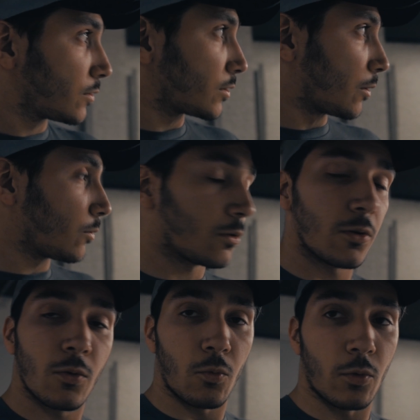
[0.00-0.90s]
So,
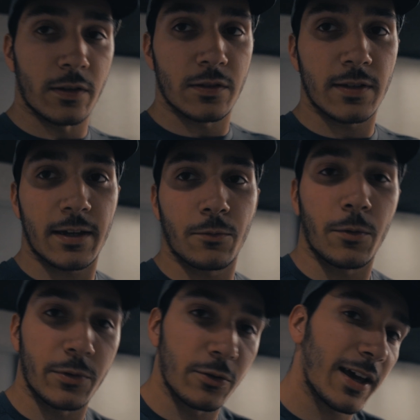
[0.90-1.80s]
1 second
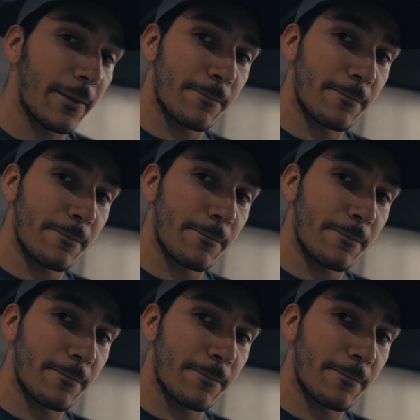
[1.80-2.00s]
while we do that.